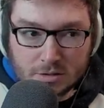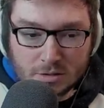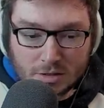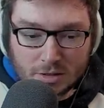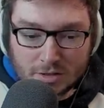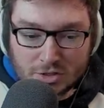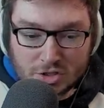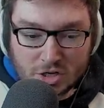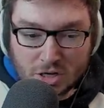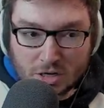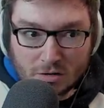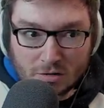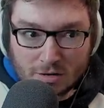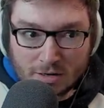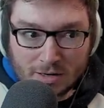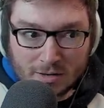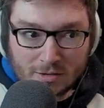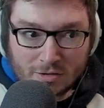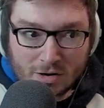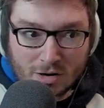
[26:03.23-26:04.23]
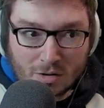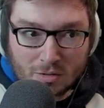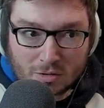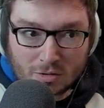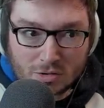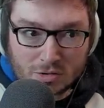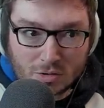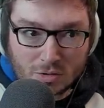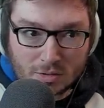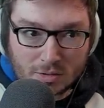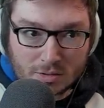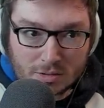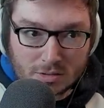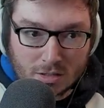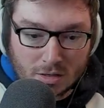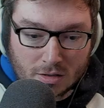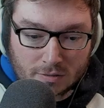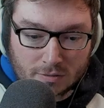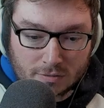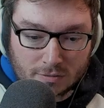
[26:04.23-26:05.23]
Like, generally I'm crowd controlling
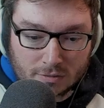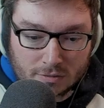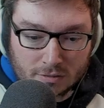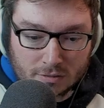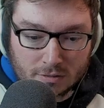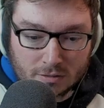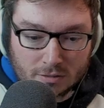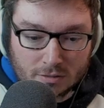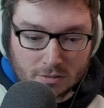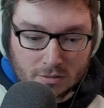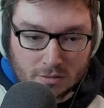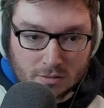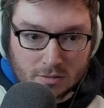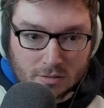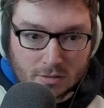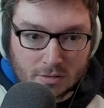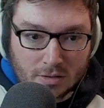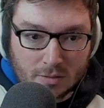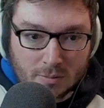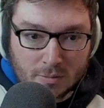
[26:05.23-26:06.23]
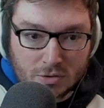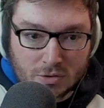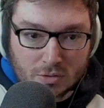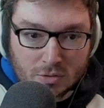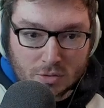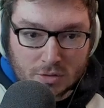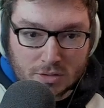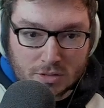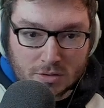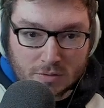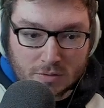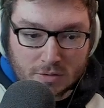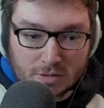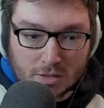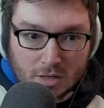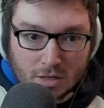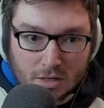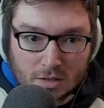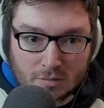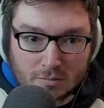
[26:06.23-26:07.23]
stuff the majority of the
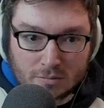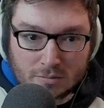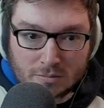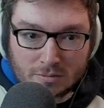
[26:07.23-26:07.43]
time.